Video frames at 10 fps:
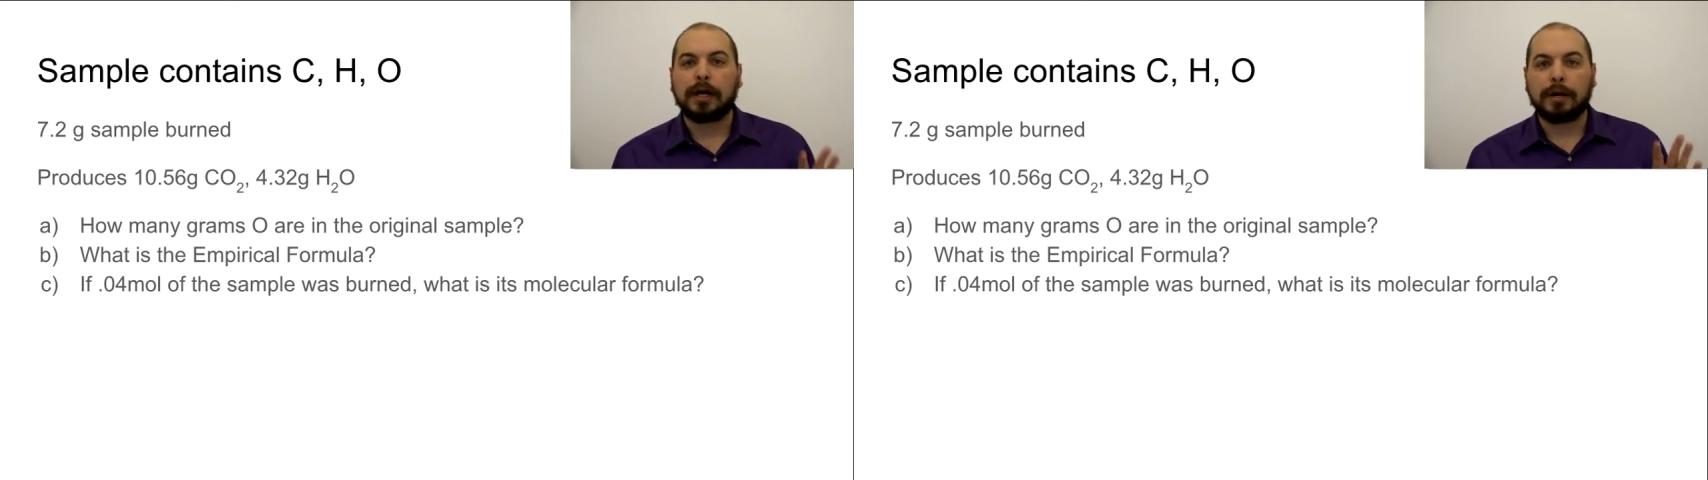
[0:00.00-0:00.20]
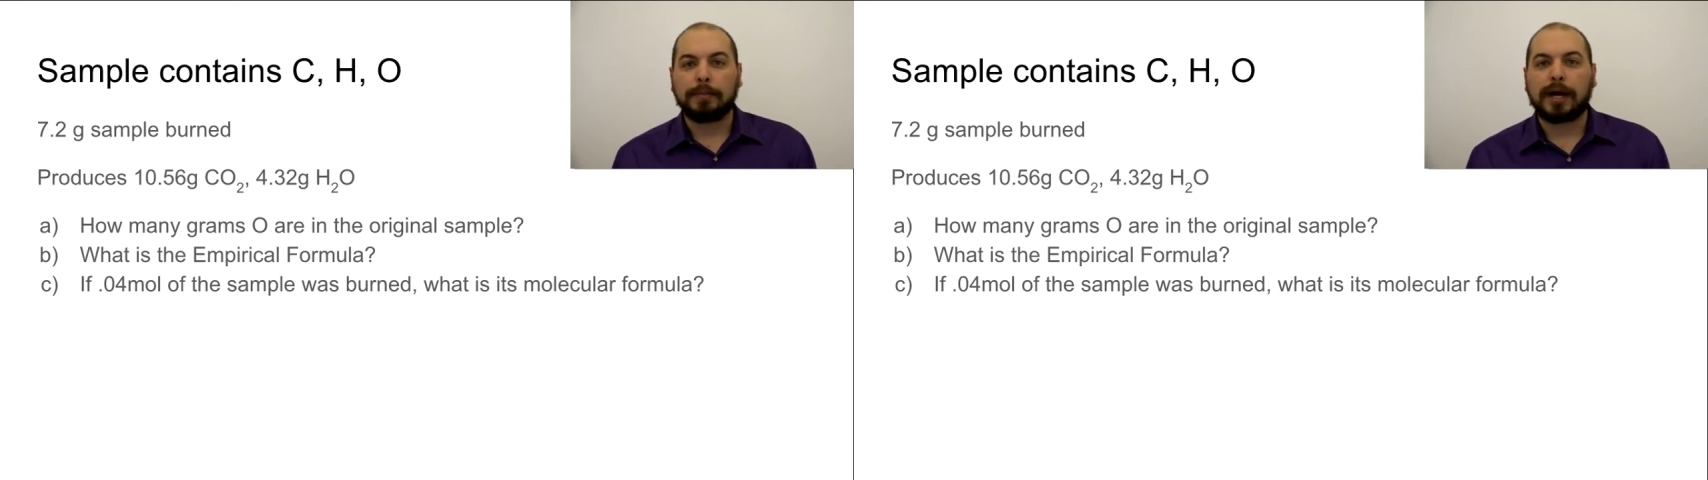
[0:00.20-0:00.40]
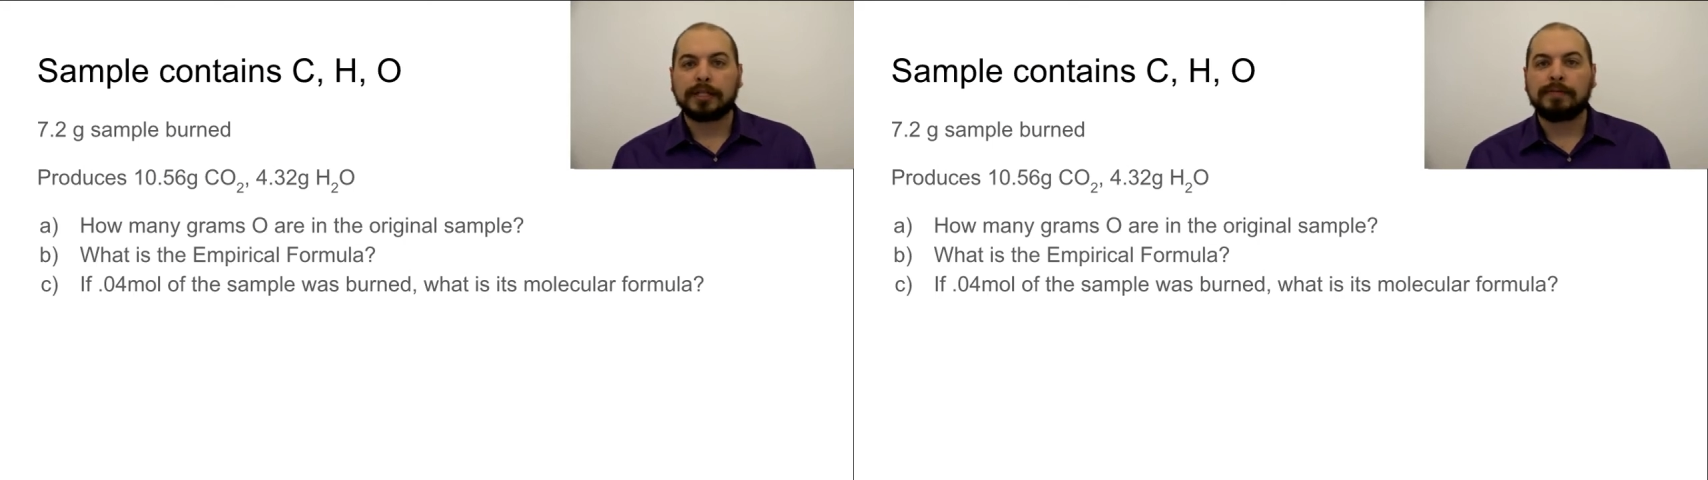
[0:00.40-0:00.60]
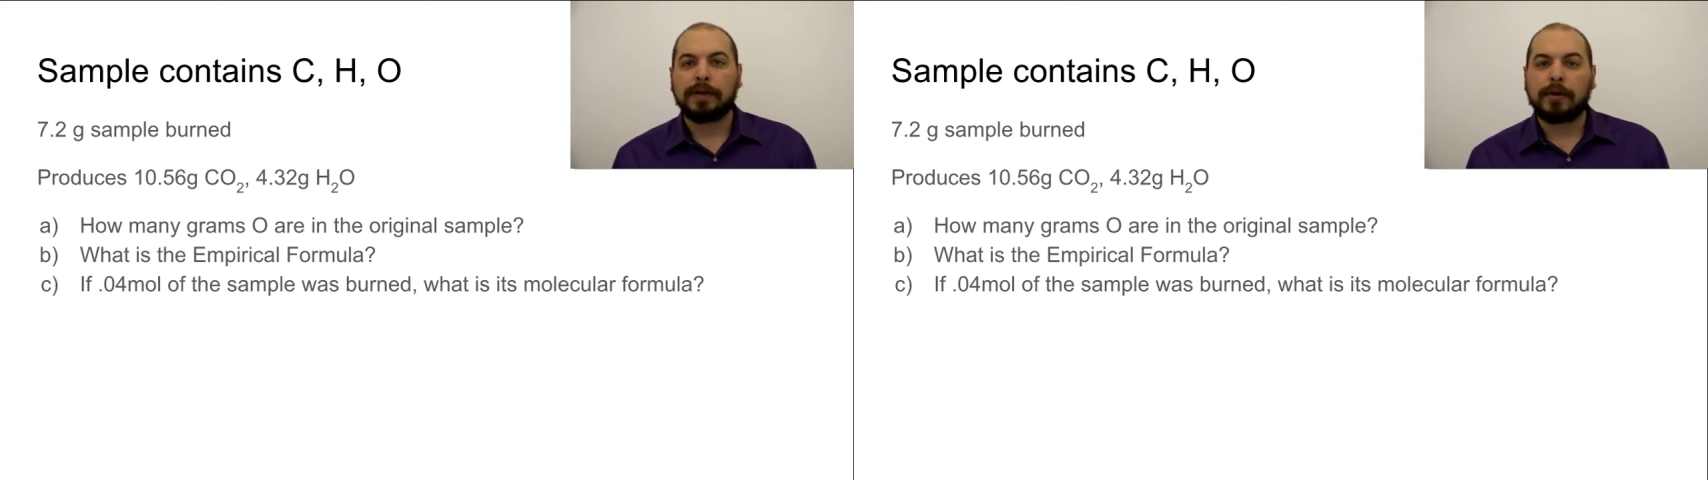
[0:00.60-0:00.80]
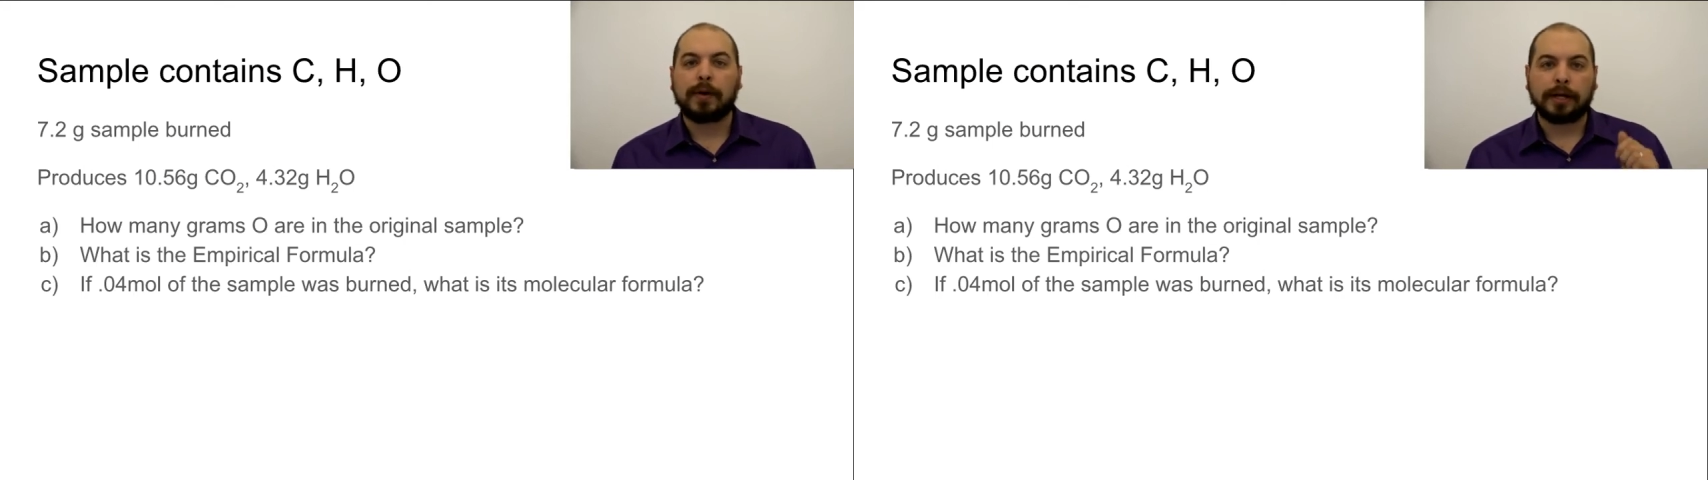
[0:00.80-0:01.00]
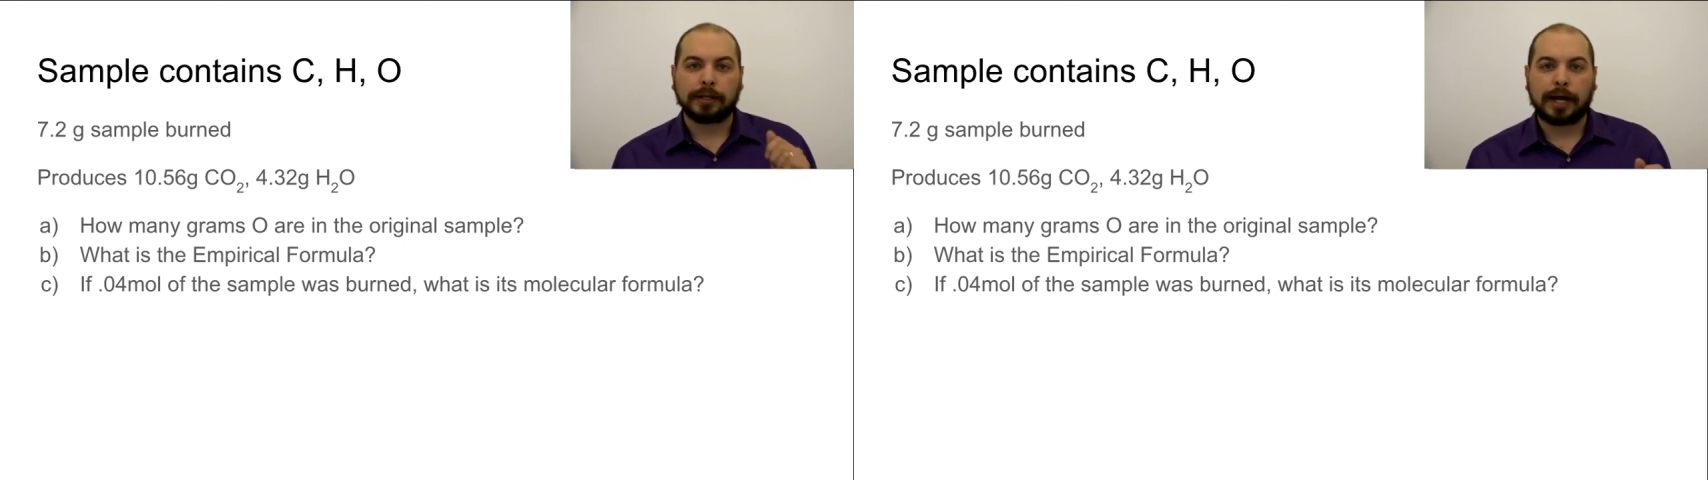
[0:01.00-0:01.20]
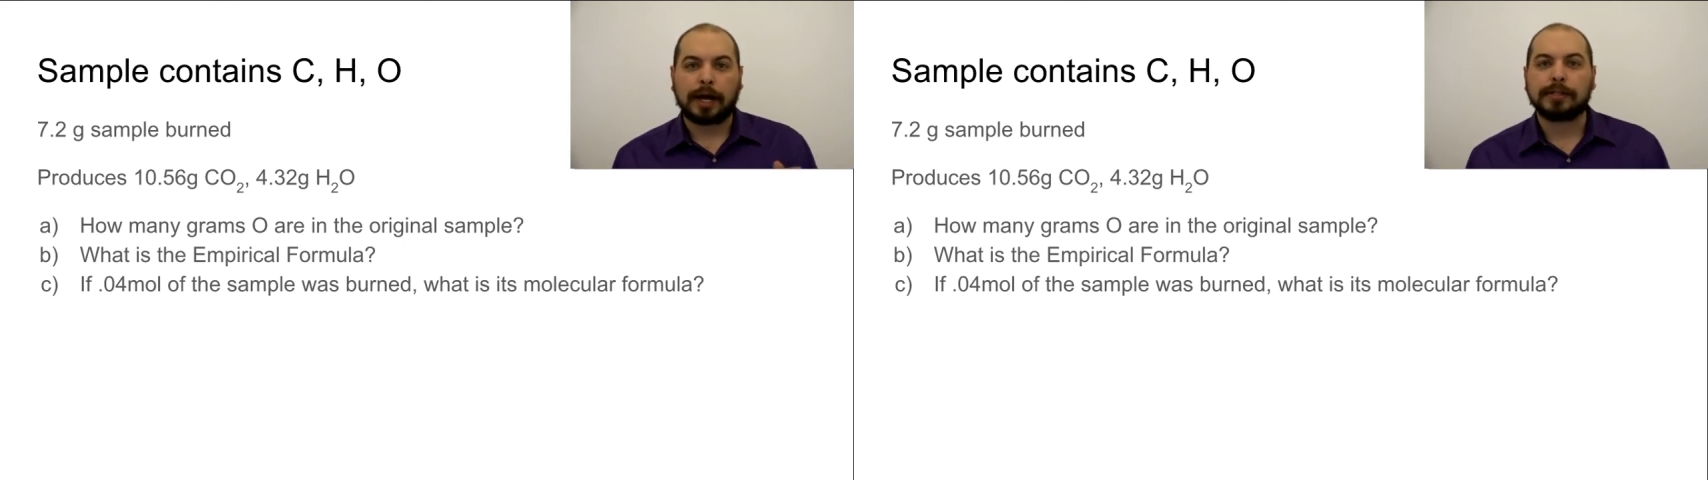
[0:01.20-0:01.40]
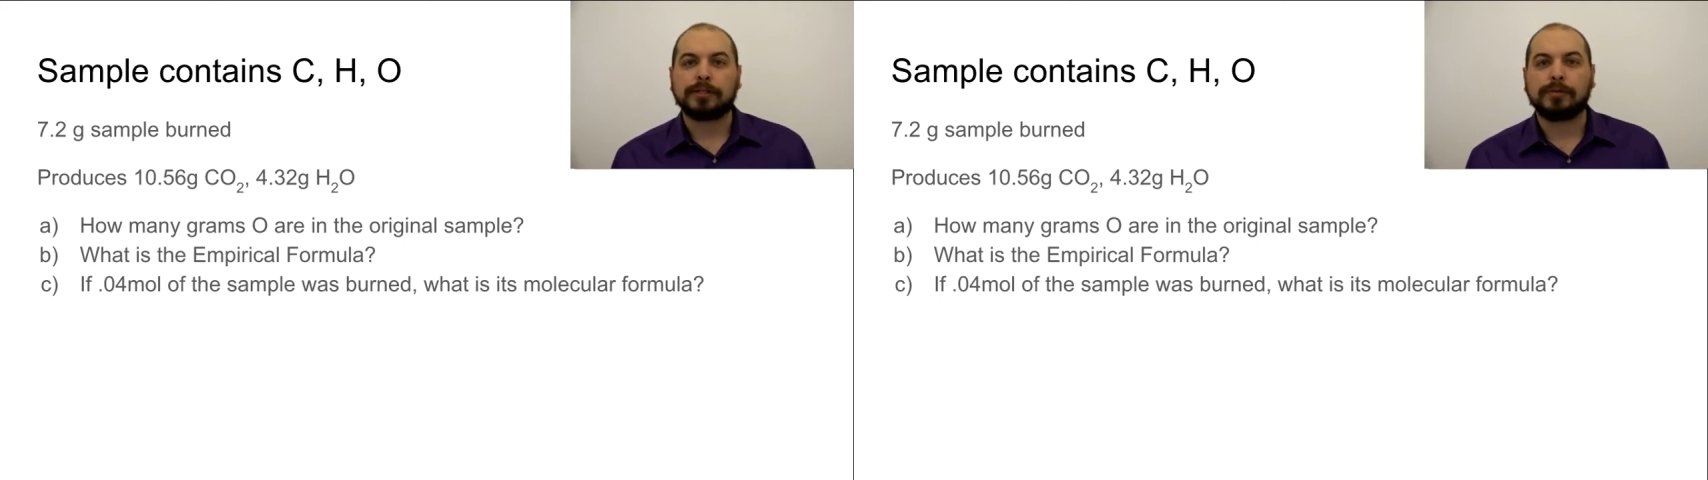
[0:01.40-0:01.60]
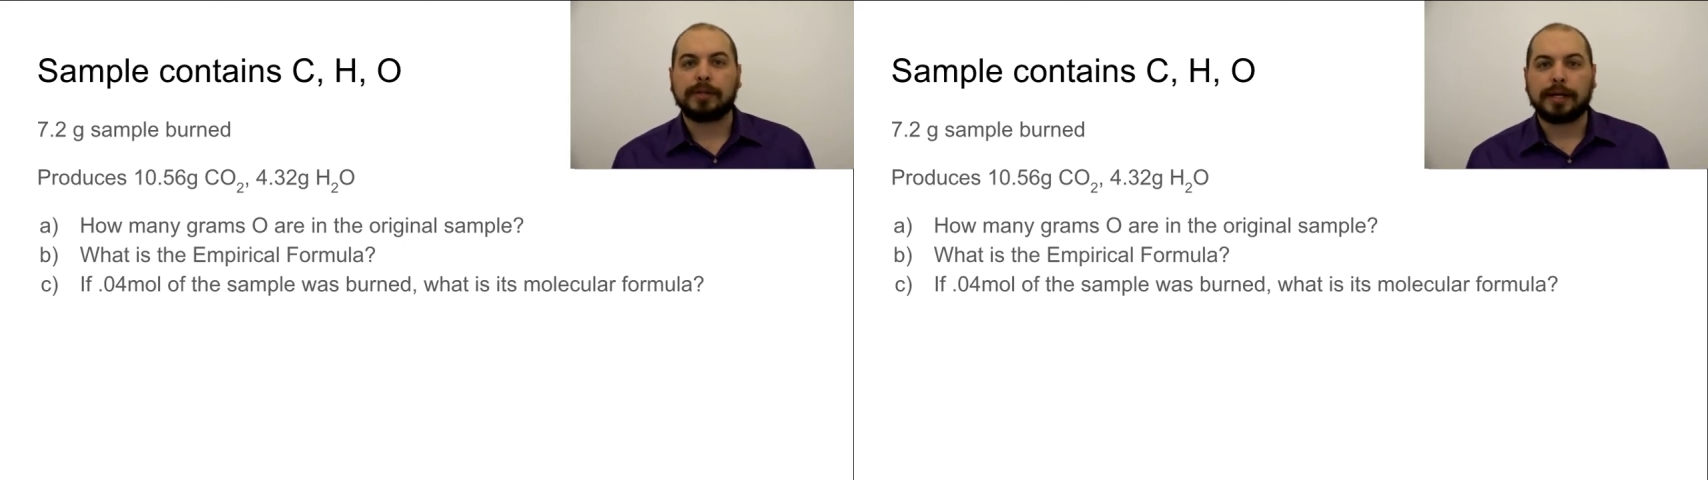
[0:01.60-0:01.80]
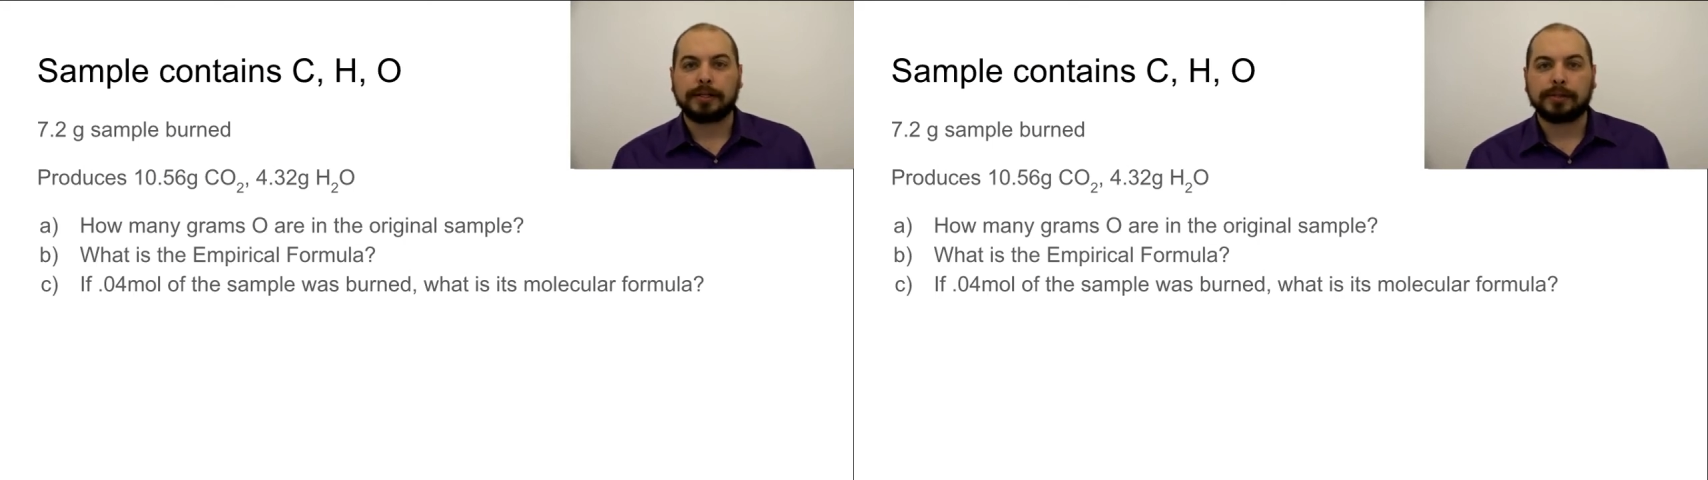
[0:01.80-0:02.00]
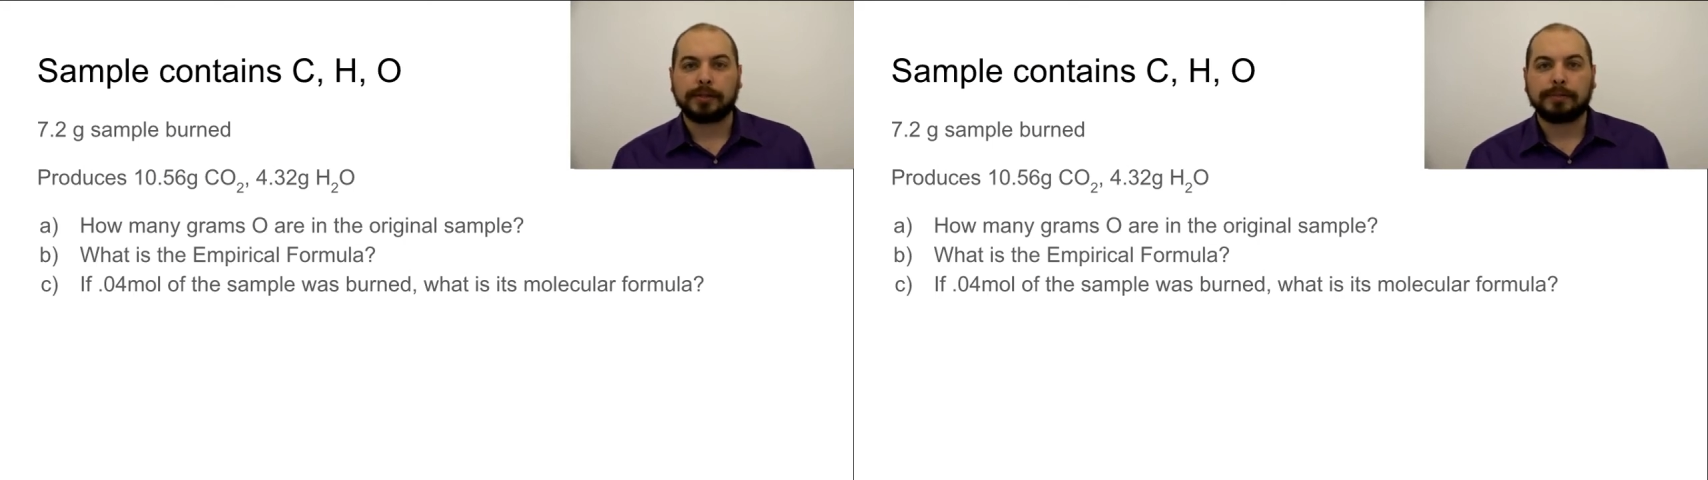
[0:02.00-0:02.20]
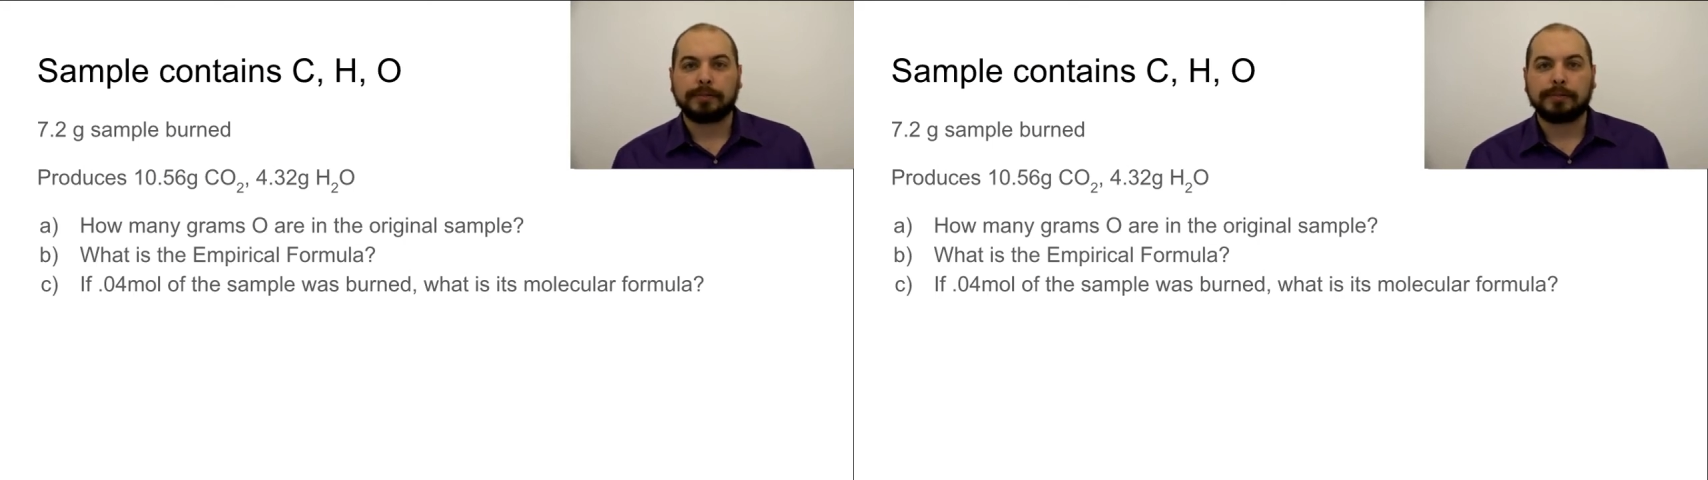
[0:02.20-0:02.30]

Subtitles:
unpause the video and I'll guide us through the answer.